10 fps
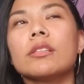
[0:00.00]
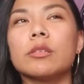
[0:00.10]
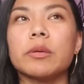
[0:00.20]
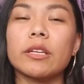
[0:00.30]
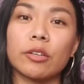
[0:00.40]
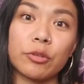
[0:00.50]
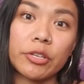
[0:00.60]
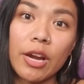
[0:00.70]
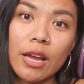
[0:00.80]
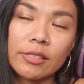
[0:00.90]
depending on who
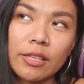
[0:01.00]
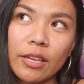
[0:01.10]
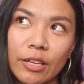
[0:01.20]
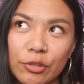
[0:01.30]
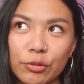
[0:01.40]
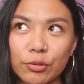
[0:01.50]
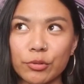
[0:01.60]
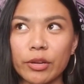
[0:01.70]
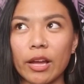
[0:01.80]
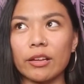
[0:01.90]
you're asking and
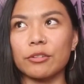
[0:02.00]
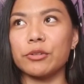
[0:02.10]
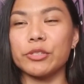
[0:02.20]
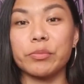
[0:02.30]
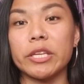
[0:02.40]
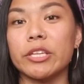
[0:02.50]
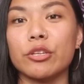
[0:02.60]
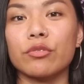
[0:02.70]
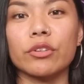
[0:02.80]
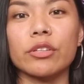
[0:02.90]
who who is meeting
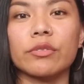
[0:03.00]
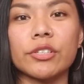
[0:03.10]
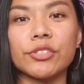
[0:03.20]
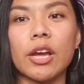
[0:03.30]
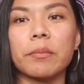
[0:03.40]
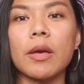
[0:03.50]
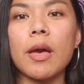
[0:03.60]
you for the first time.